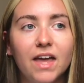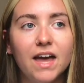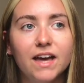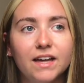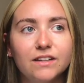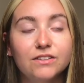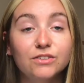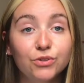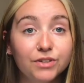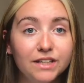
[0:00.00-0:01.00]
and
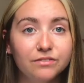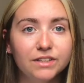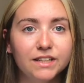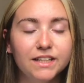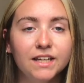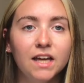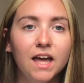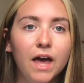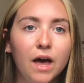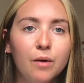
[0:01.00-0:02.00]
uni really.
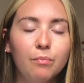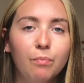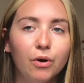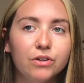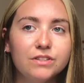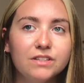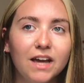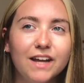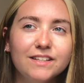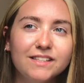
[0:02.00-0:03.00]
But
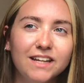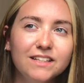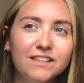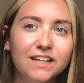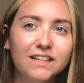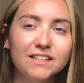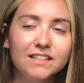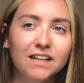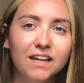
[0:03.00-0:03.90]
I decided that